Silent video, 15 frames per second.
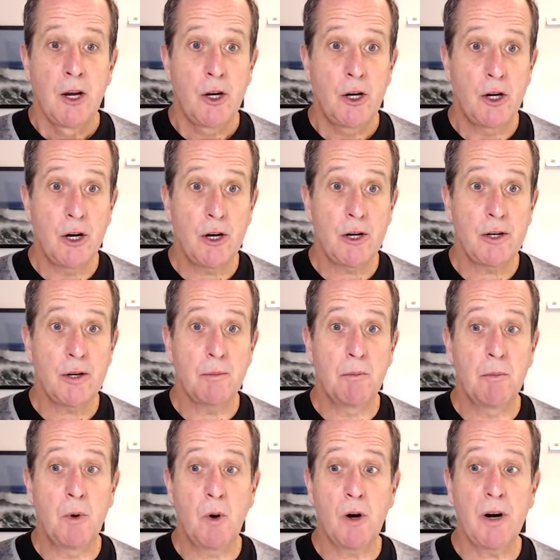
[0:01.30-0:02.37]
Good
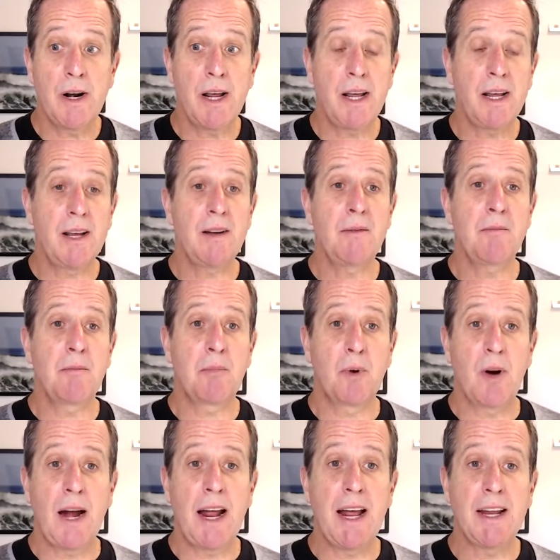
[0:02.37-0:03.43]
morning,
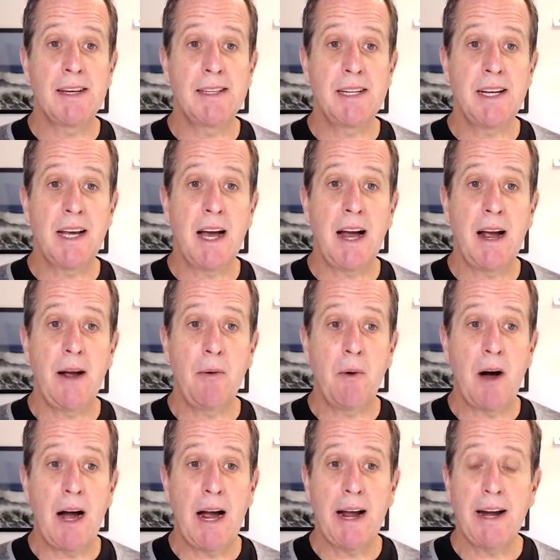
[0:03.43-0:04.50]
brand
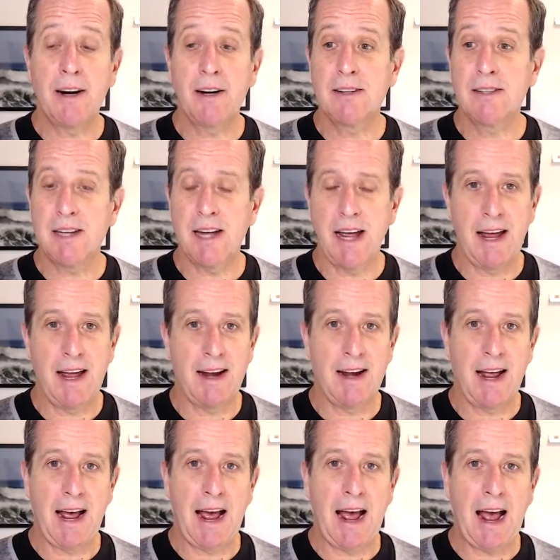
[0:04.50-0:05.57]
DIYers, and
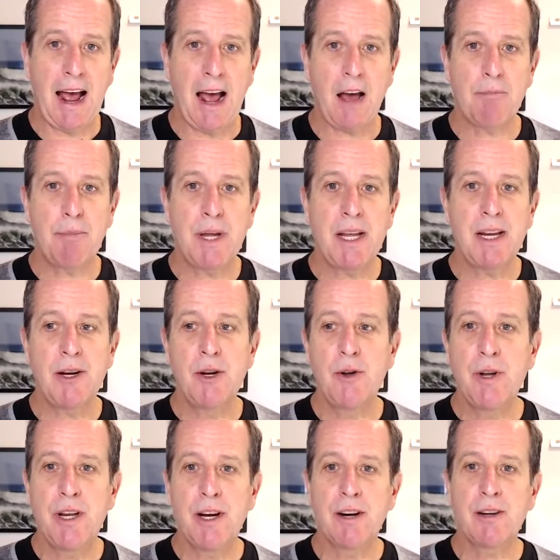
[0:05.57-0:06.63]
a happy new
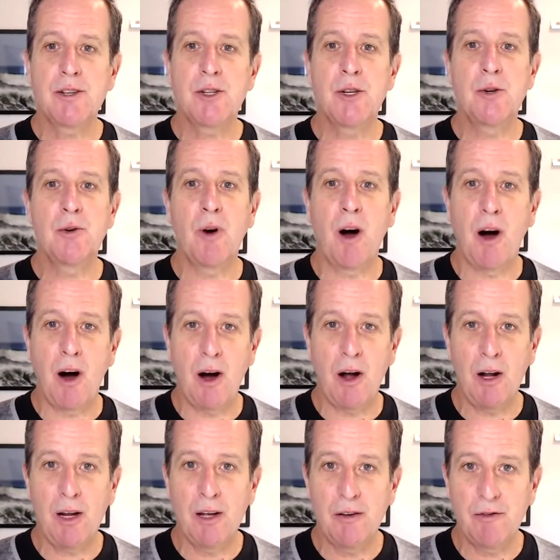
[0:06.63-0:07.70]
year to all
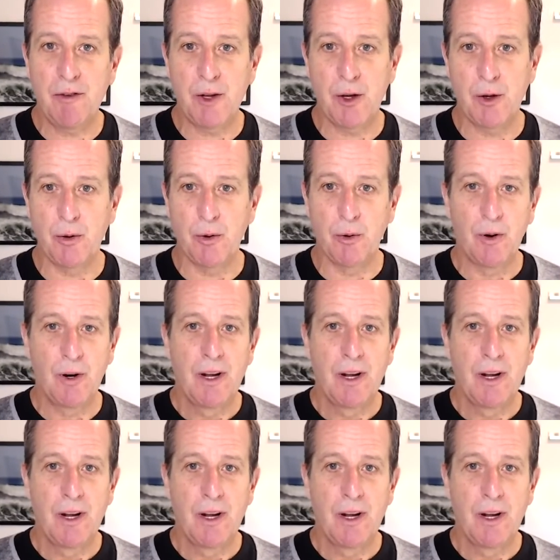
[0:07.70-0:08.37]
of you.